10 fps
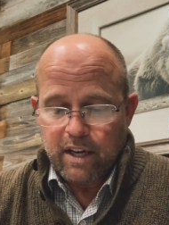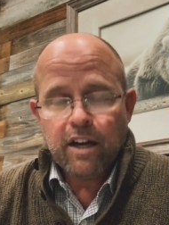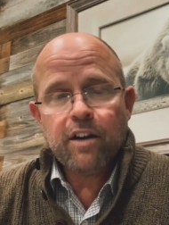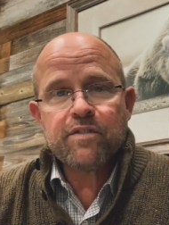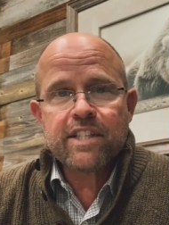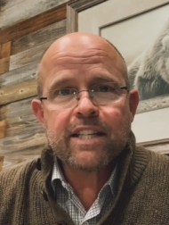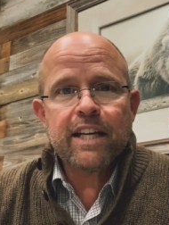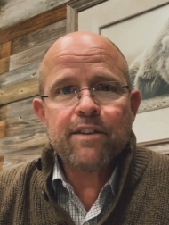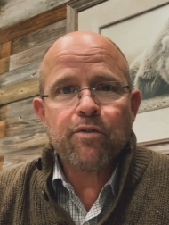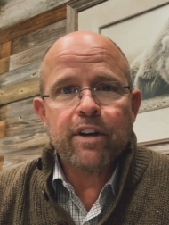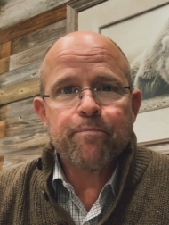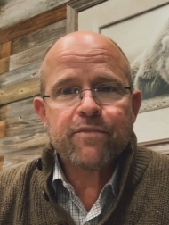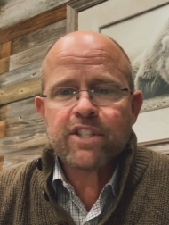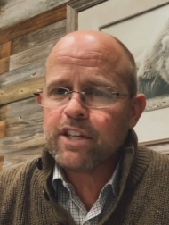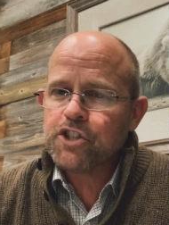of slavery.
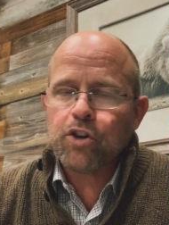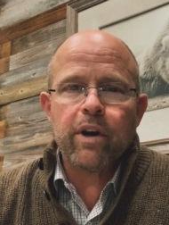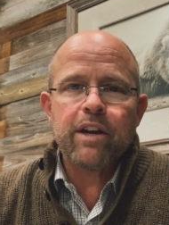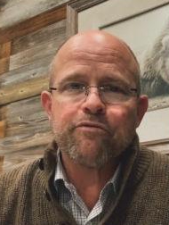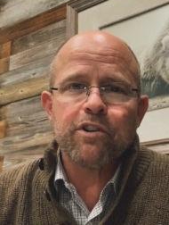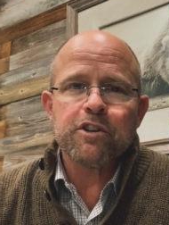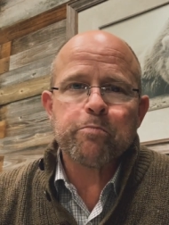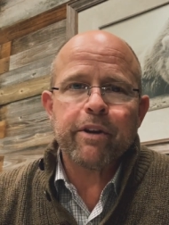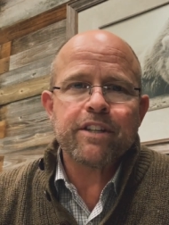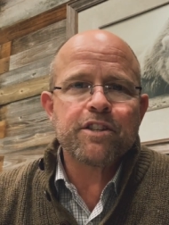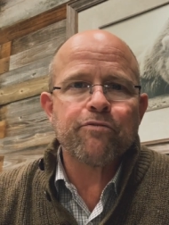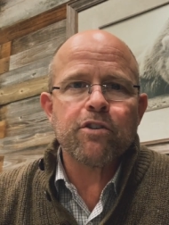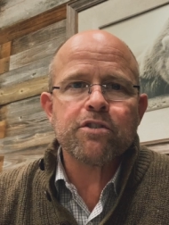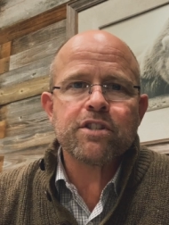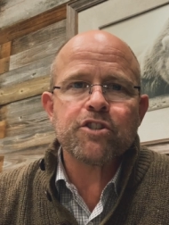Such a great verse, but it's a
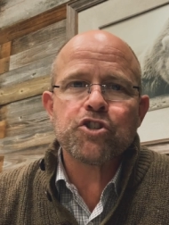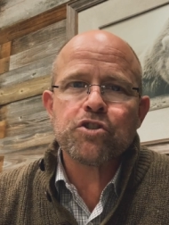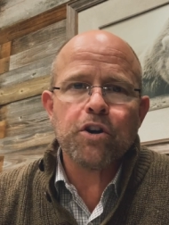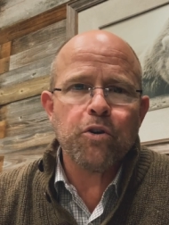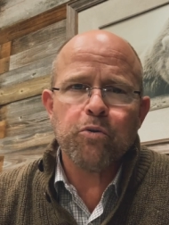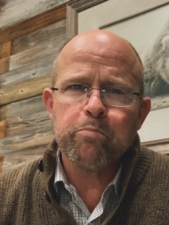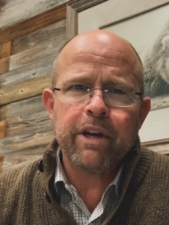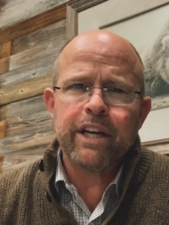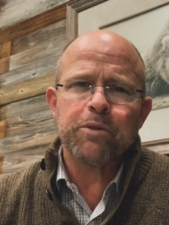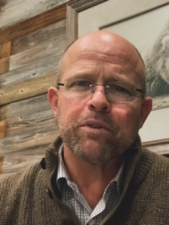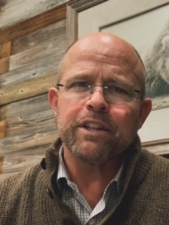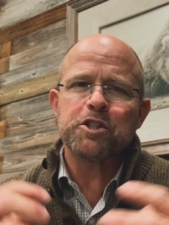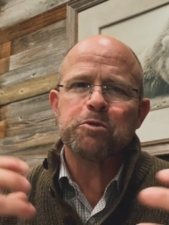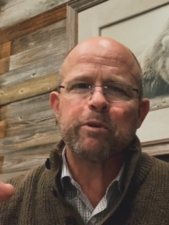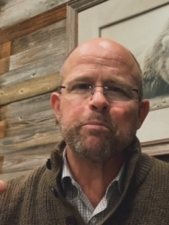verse that so many
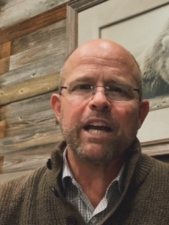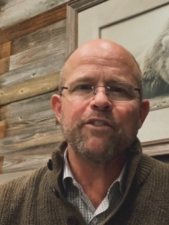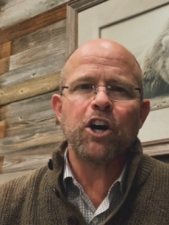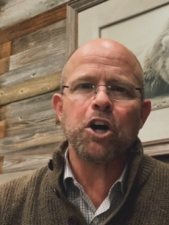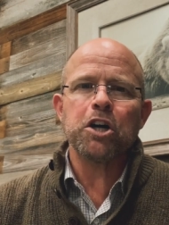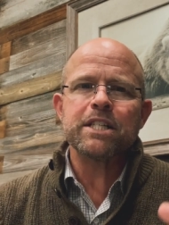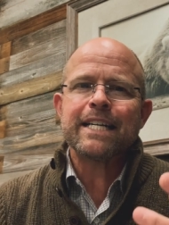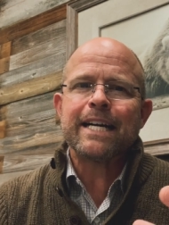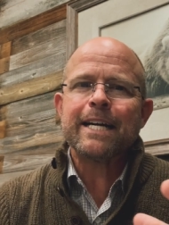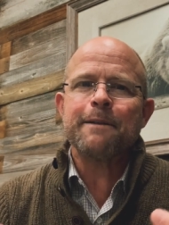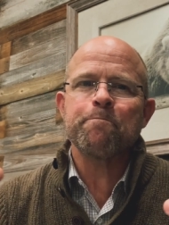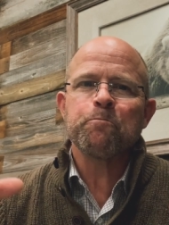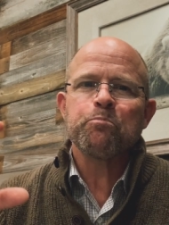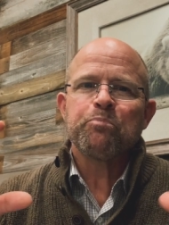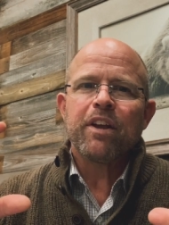religious people have a hard
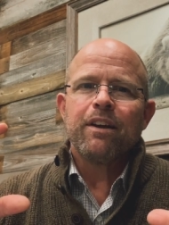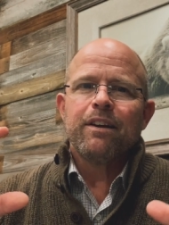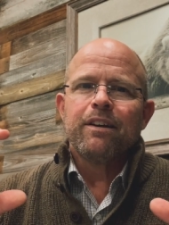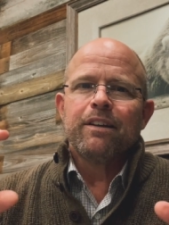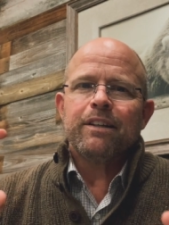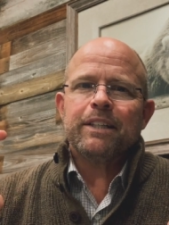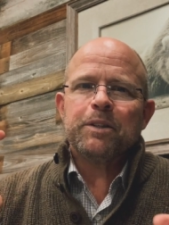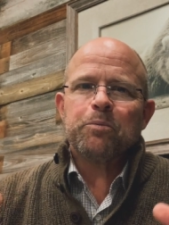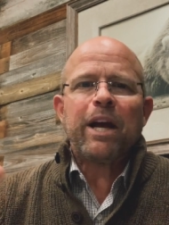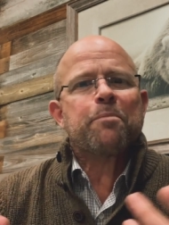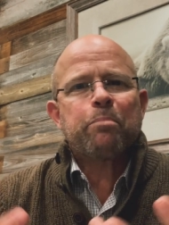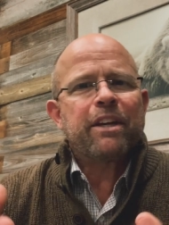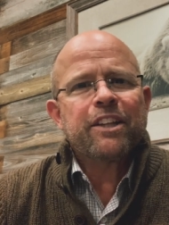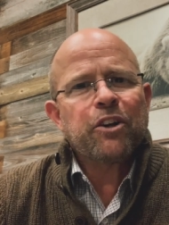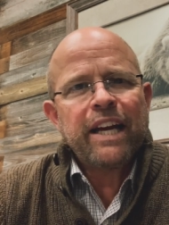time uh,
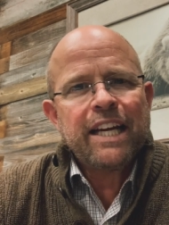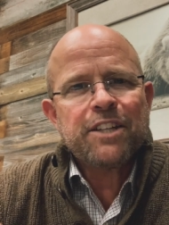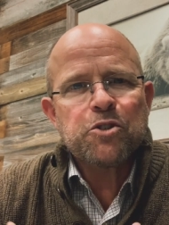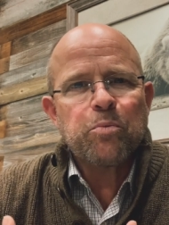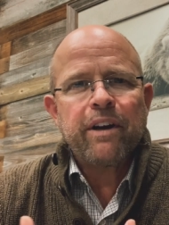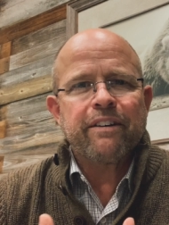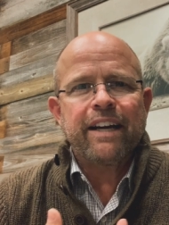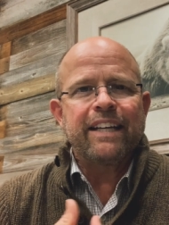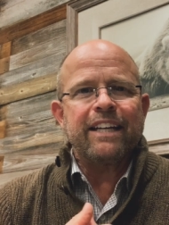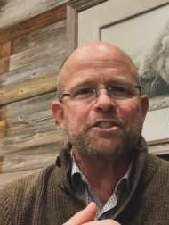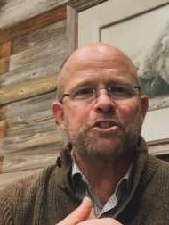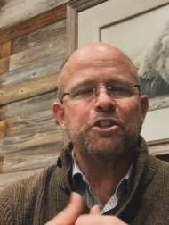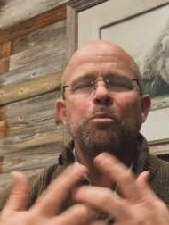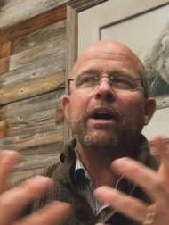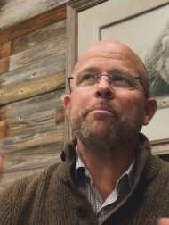wrapping their heads around, I guess. You
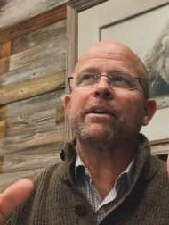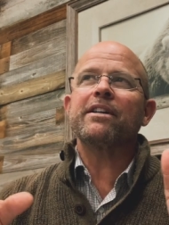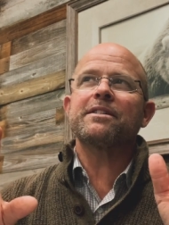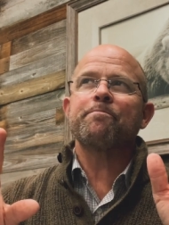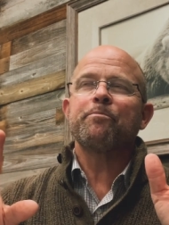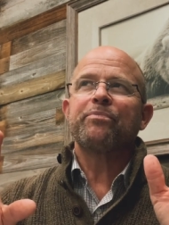know why? Because